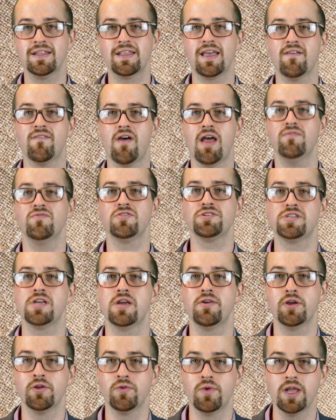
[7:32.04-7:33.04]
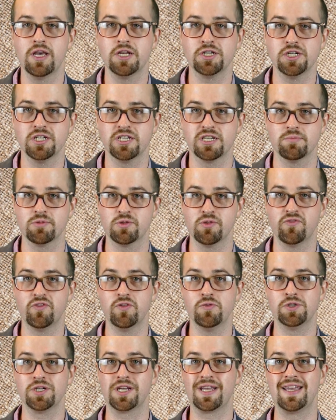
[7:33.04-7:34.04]
They have adversarial relationships with
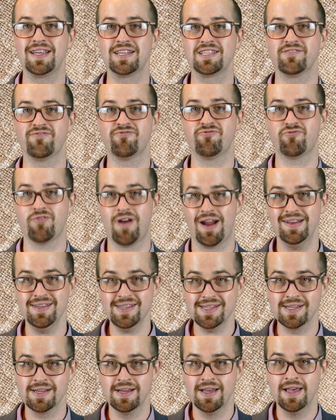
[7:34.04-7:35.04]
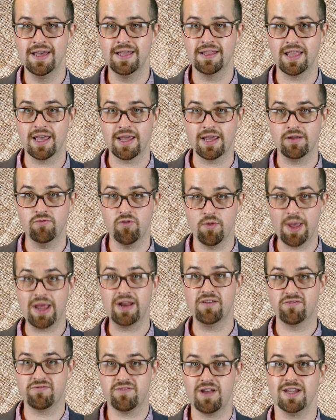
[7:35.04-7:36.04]
future kings of France. They
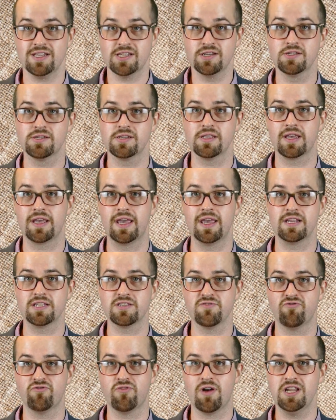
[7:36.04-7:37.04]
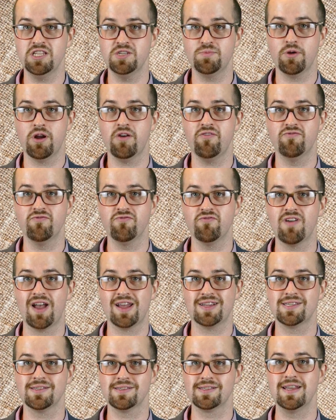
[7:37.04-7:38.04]
remain vassals of the kings of France, but often
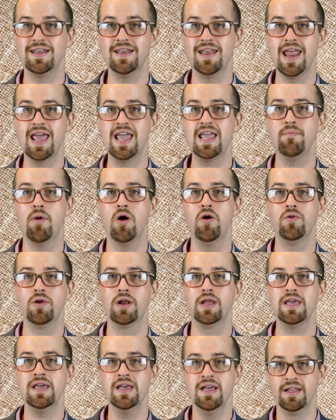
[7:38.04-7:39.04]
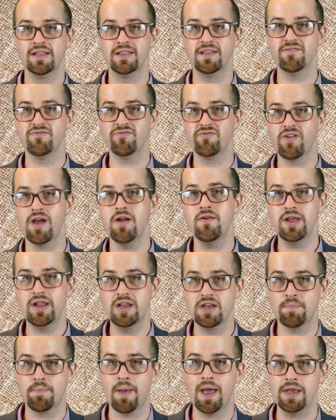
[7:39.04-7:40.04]
vassals in name only. They're very
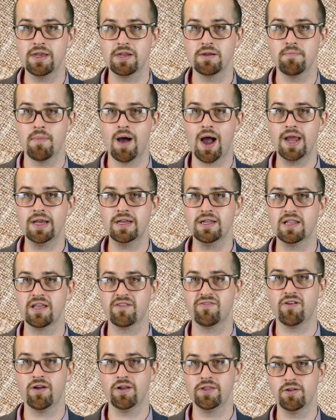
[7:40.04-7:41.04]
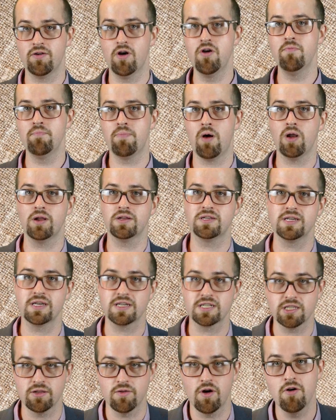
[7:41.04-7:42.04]
independent-minded, they follow their own
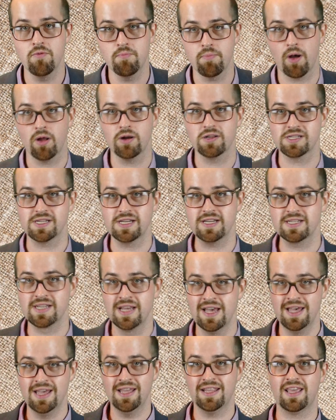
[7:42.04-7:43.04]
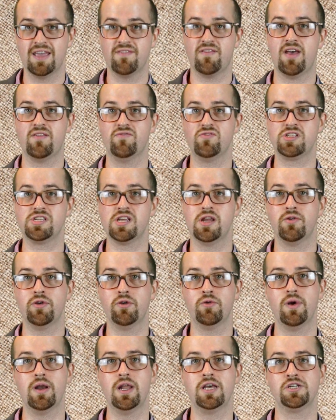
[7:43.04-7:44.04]
politics, their own policies. They have
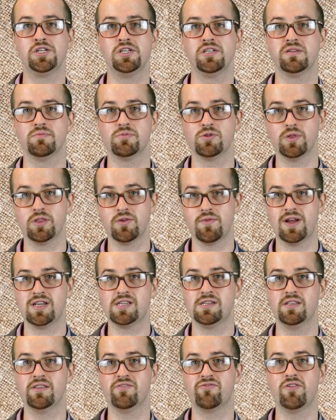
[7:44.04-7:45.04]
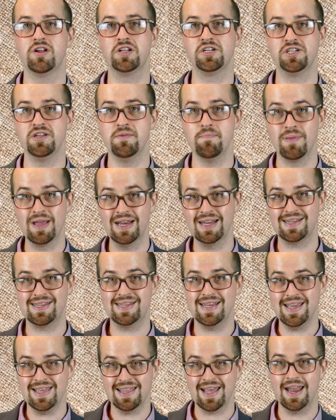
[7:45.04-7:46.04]
adversarial relationships with the rest of the French
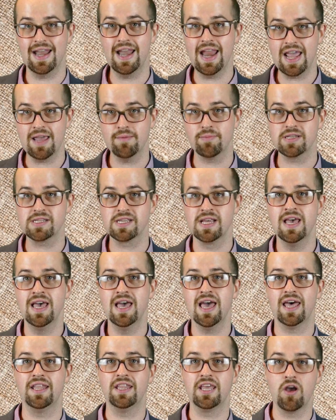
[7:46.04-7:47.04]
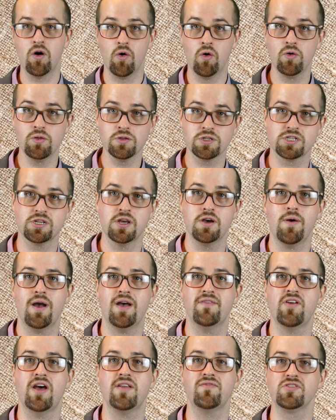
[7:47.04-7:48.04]
nobility, their neighbours, and they also
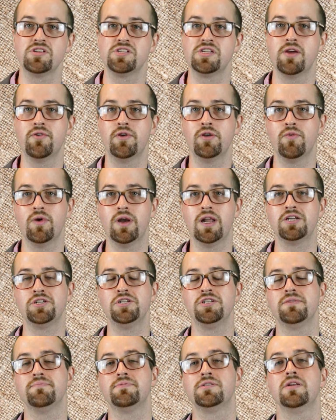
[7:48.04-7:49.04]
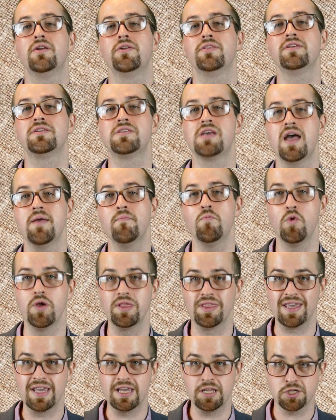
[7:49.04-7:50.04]
have adversarial relationships a lot of the time
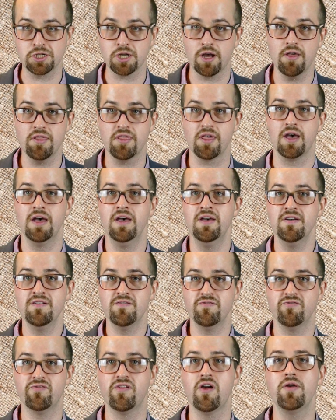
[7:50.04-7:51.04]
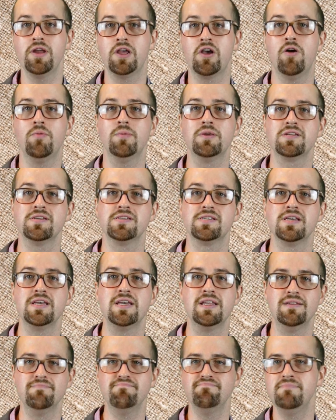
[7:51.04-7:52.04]
with each other. Very common to
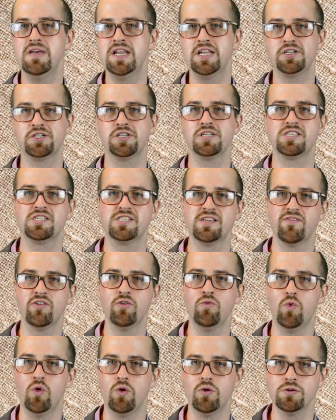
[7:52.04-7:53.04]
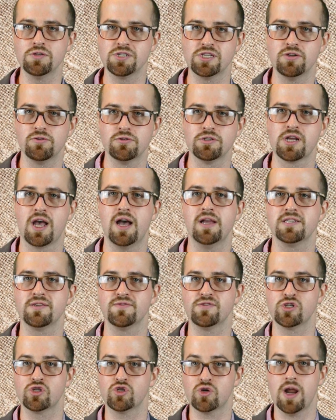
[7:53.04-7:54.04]
see miniature civil wars and all kinds
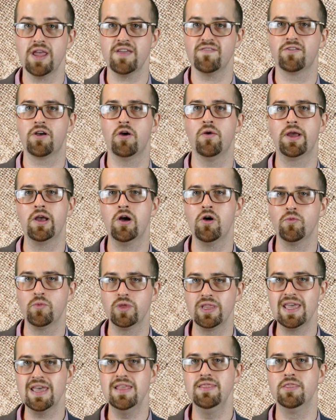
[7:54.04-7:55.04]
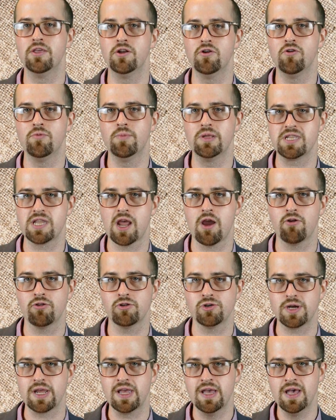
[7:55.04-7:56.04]
of strife going on within the Norman
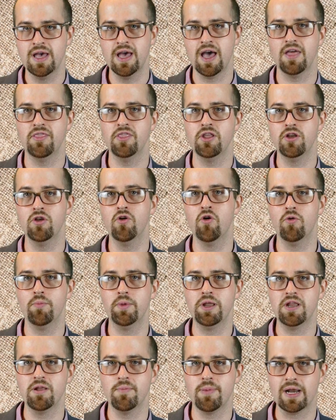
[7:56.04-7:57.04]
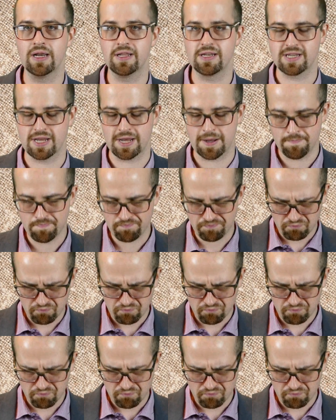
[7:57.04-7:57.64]
territory and the Norman nobility.